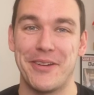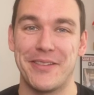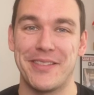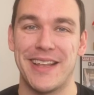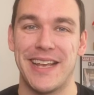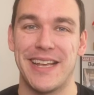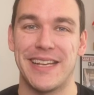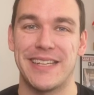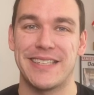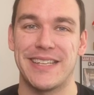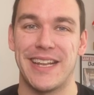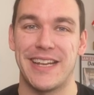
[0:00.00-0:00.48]
on
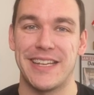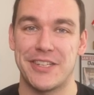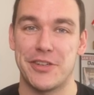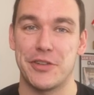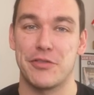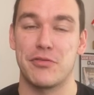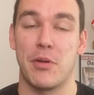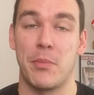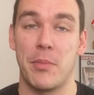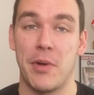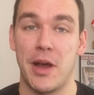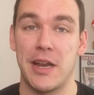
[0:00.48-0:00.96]
this, let's
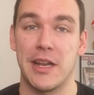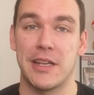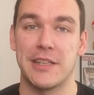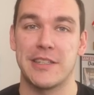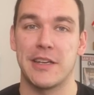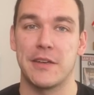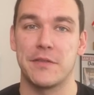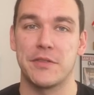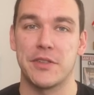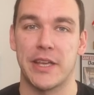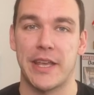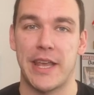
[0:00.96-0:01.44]
just remind
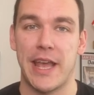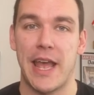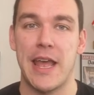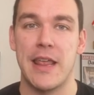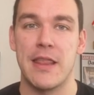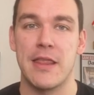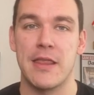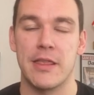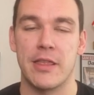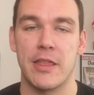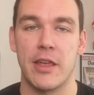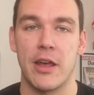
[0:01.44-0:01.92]
ourselves
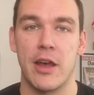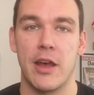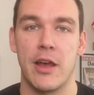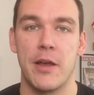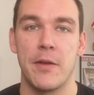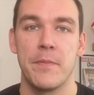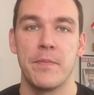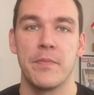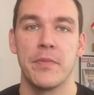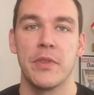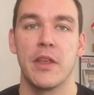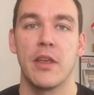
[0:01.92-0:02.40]
again
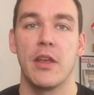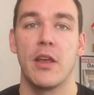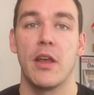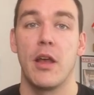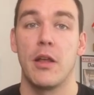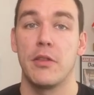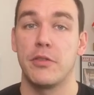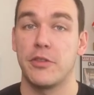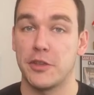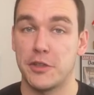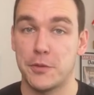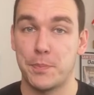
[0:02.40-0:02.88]
that
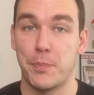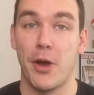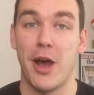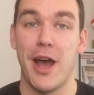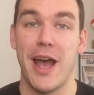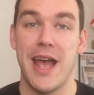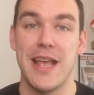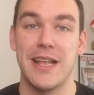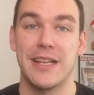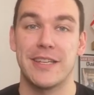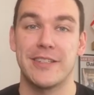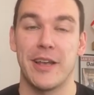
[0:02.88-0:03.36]

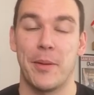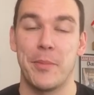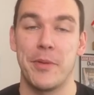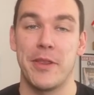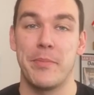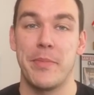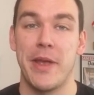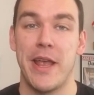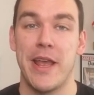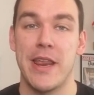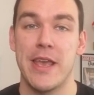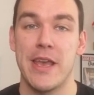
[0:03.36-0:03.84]
despite some of
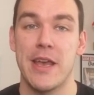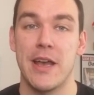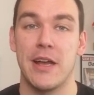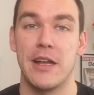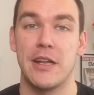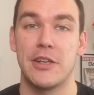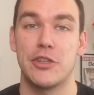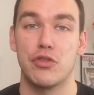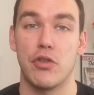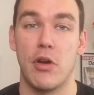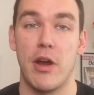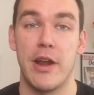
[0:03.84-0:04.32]
the
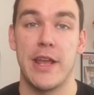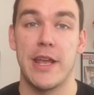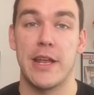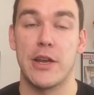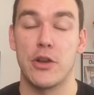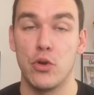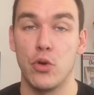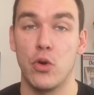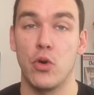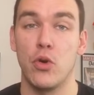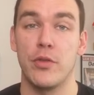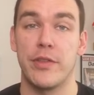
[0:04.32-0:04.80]
media trying to
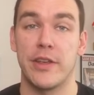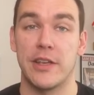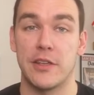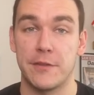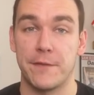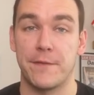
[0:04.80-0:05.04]
ignore this